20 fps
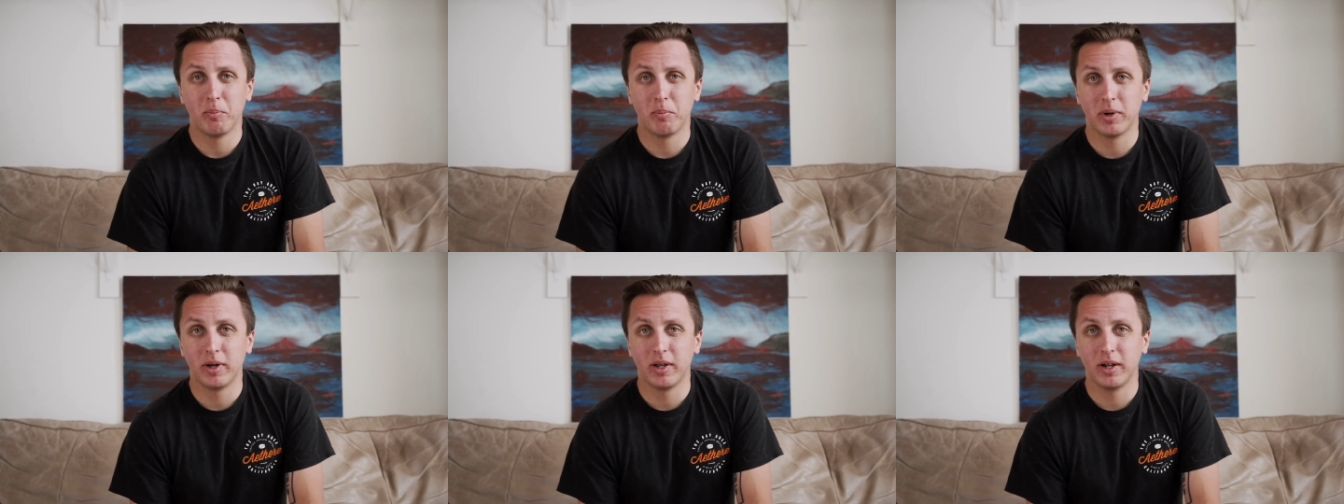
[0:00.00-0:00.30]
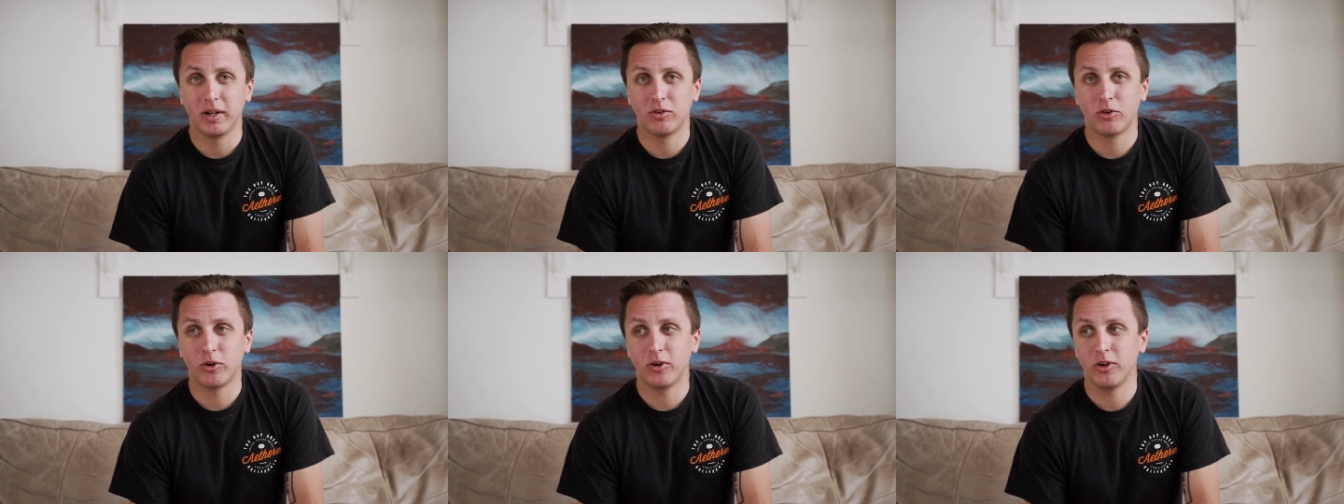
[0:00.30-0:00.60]

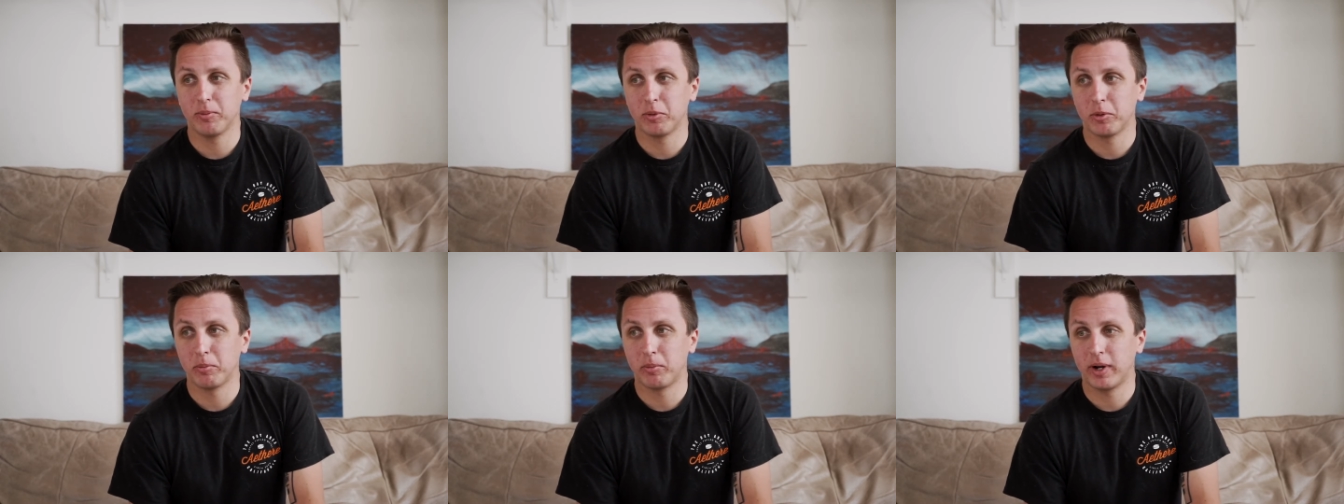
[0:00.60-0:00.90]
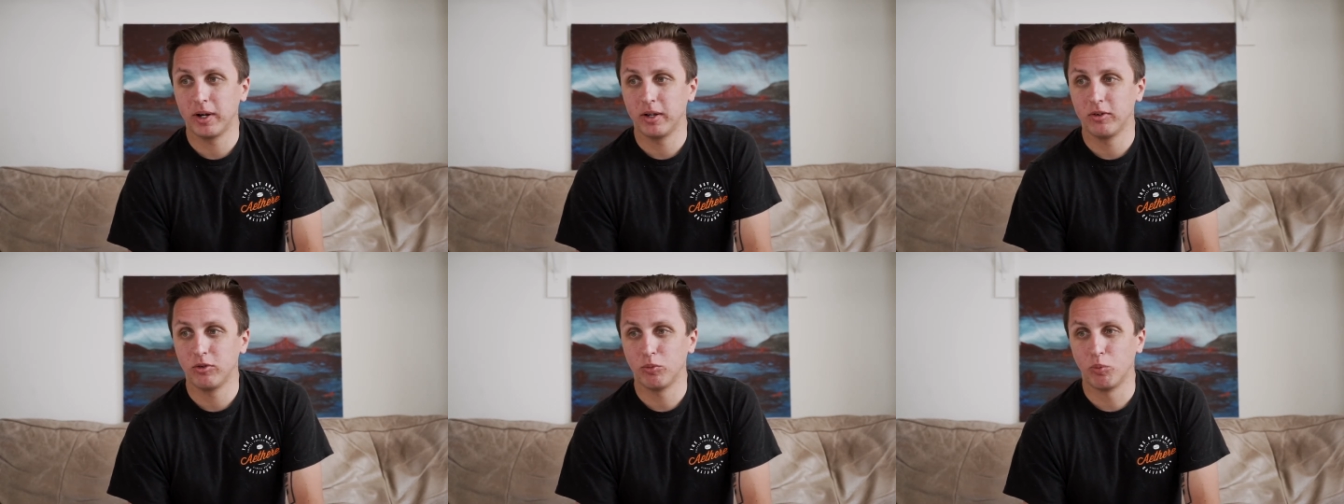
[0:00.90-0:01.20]
but turned up the
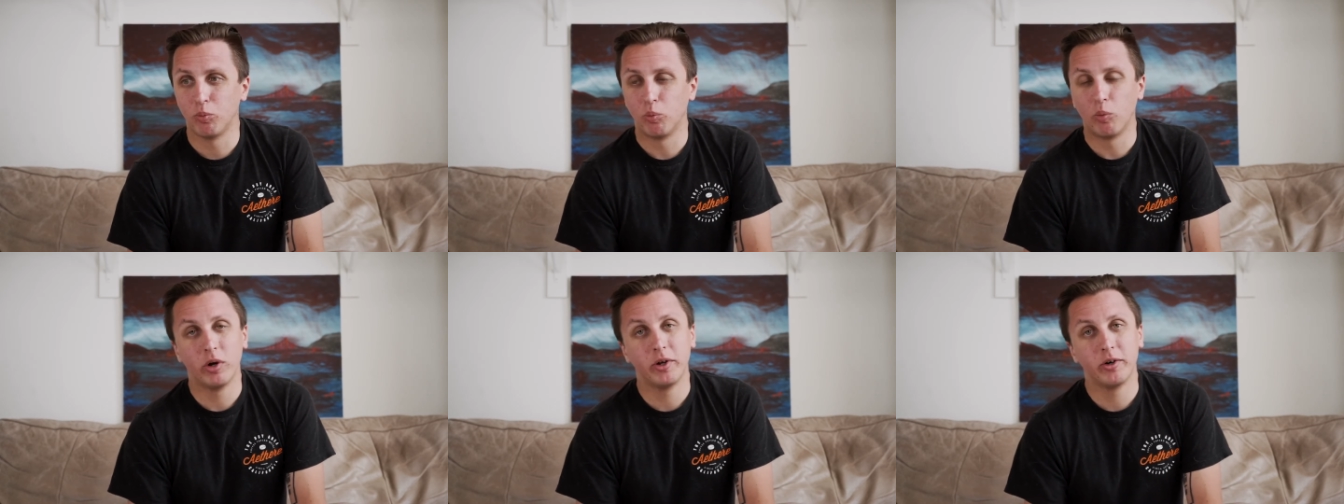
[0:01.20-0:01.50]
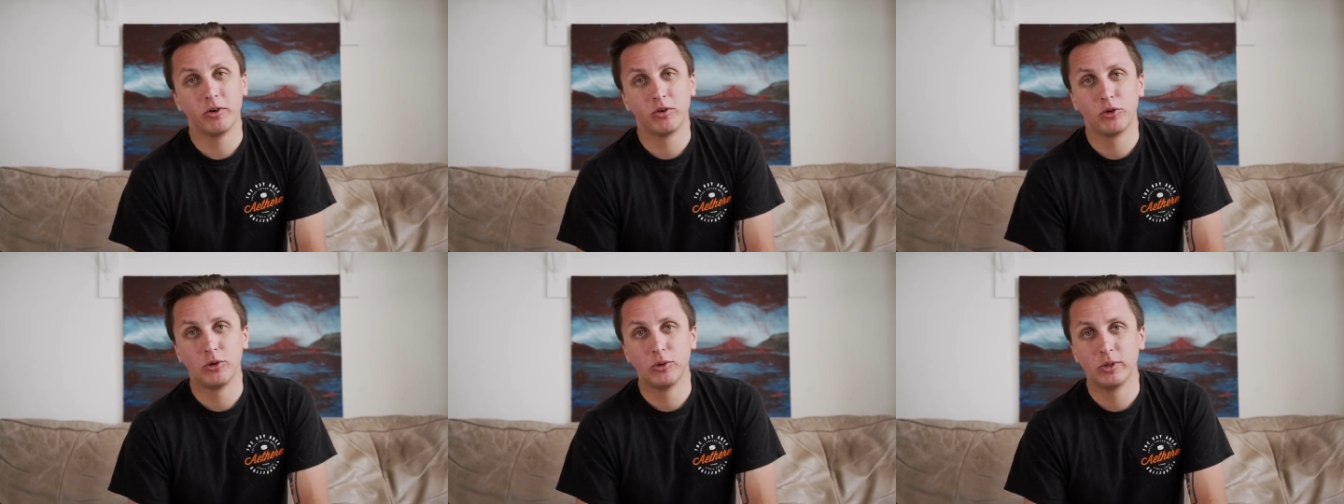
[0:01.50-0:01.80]
brightness
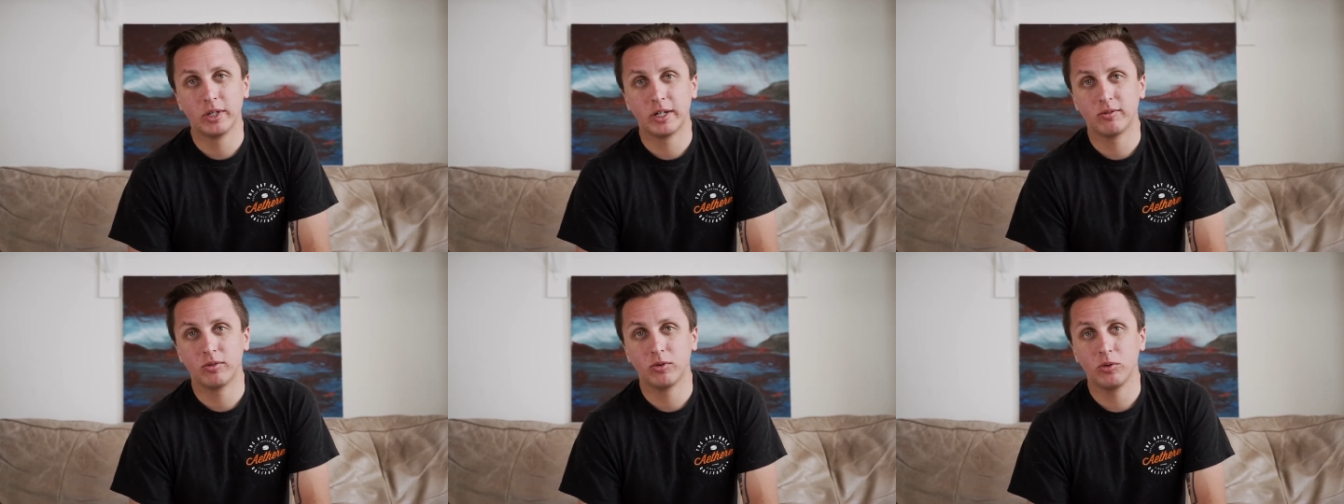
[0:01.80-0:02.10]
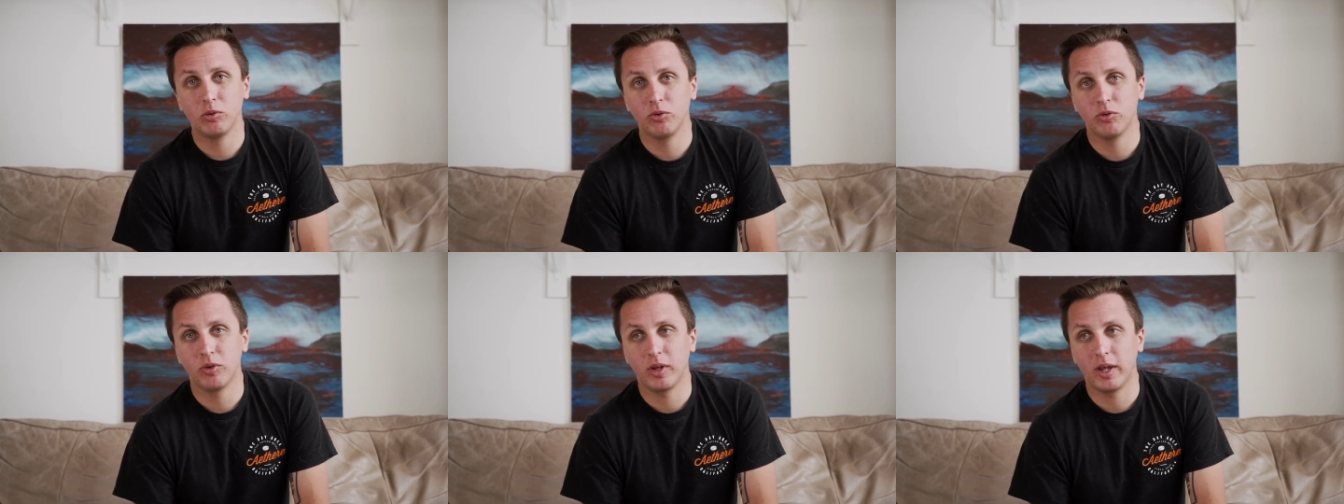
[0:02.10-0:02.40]
one or two
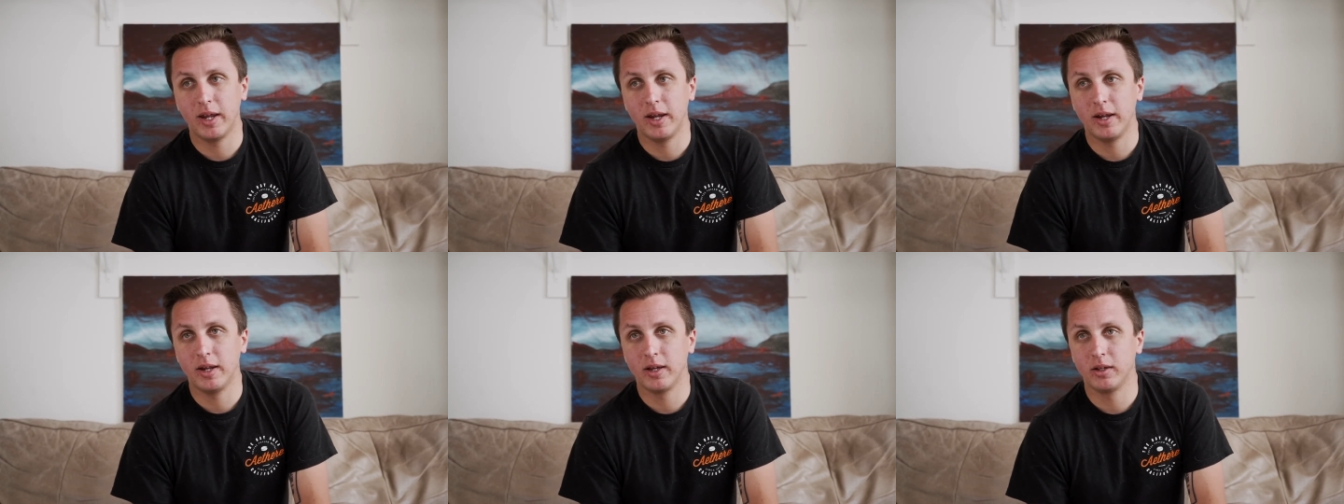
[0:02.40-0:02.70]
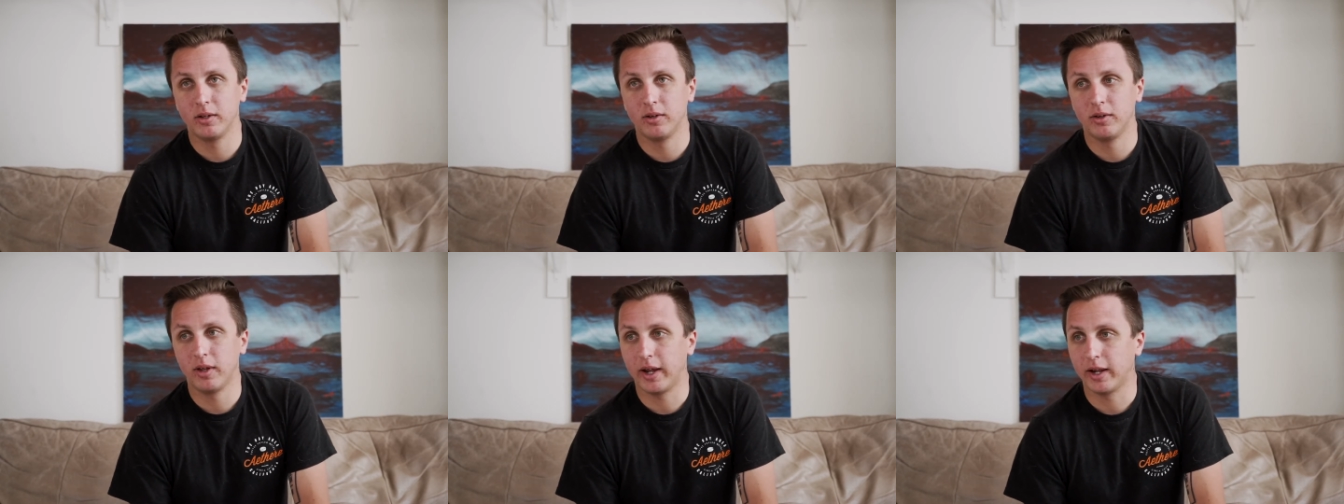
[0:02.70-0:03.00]
levels
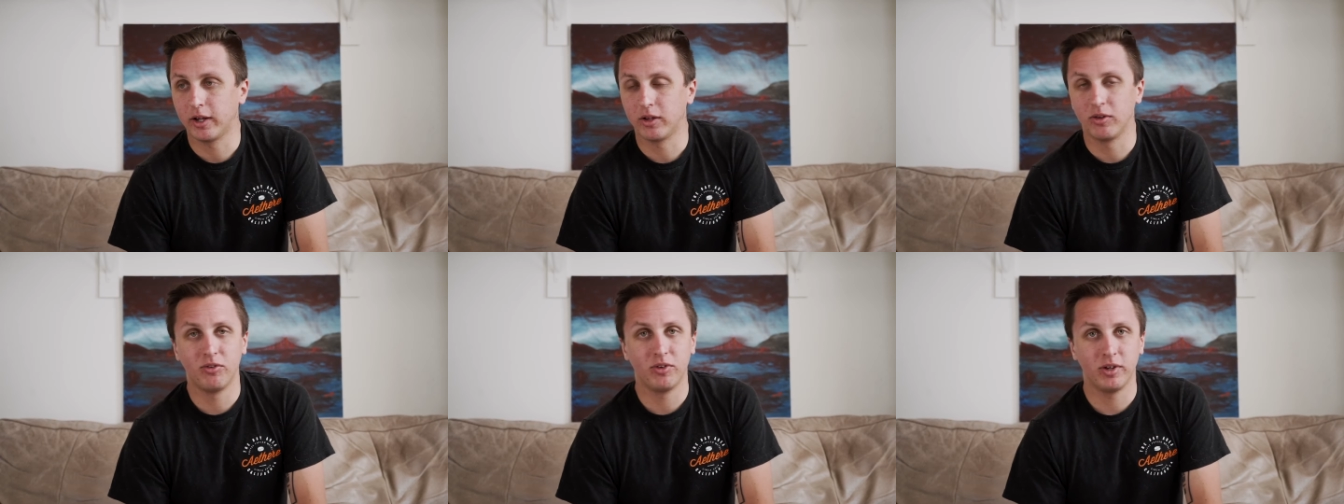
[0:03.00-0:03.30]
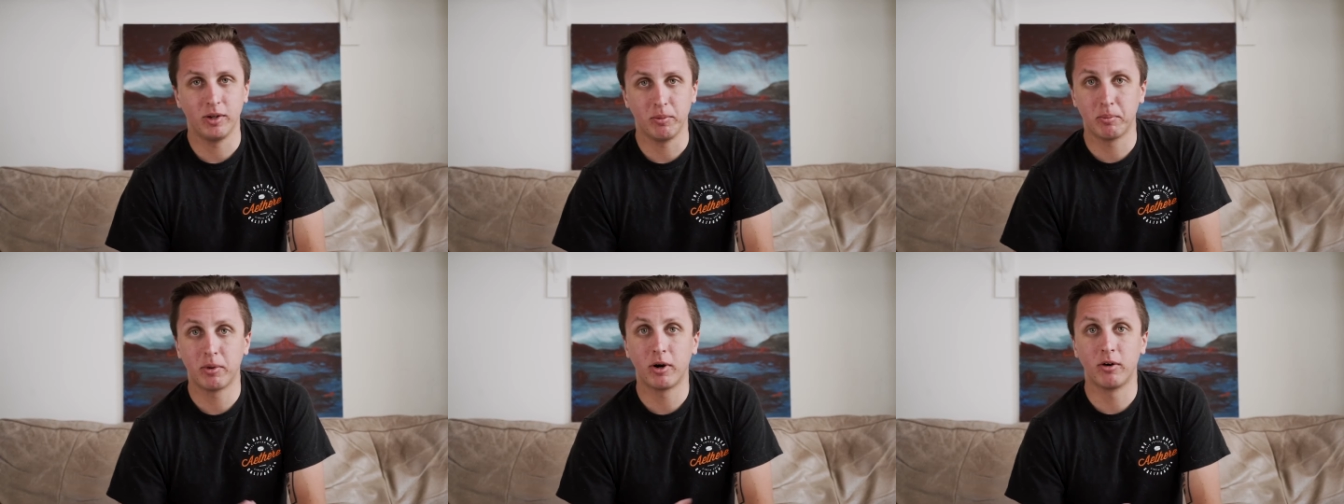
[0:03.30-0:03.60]
and I can
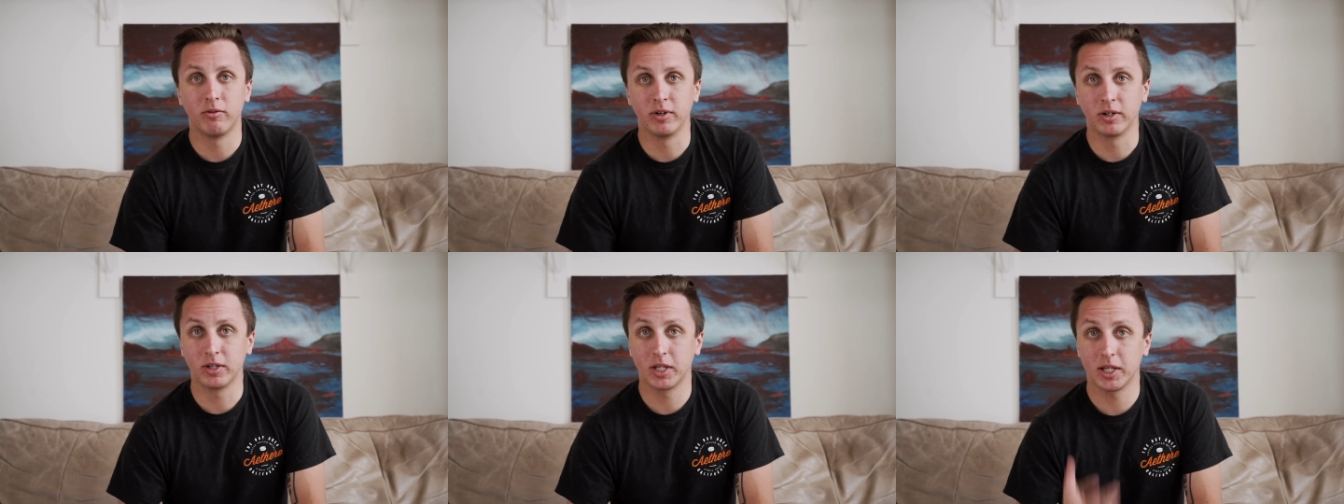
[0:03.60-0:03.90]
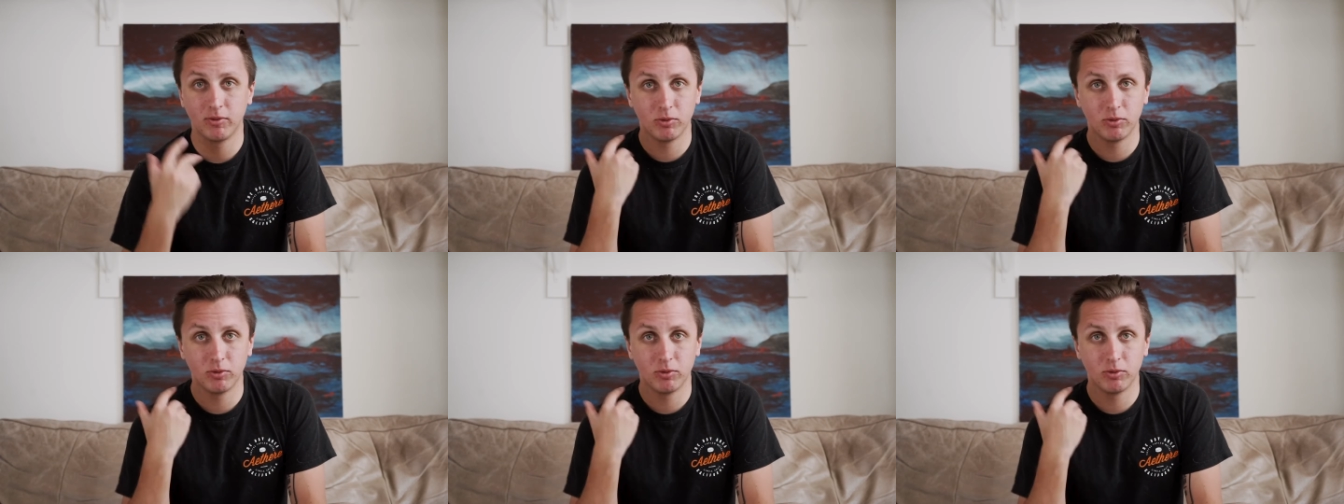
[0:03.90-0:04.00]
see it perfect.